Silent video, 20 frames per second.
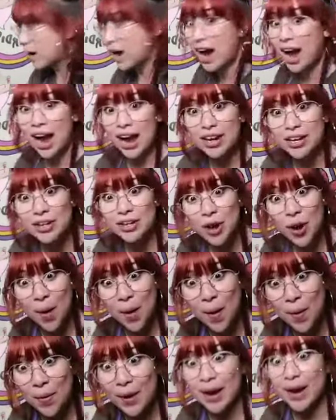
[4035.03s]
I
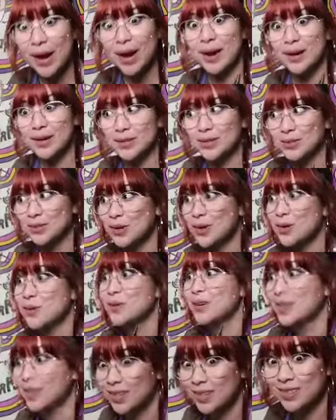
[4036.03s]
know, and it's so
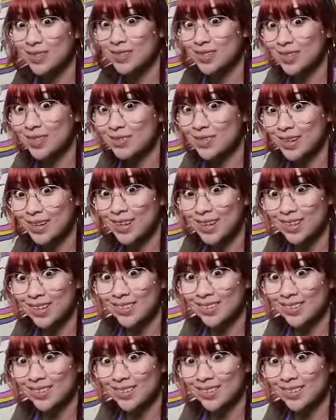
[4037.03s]
easy, right?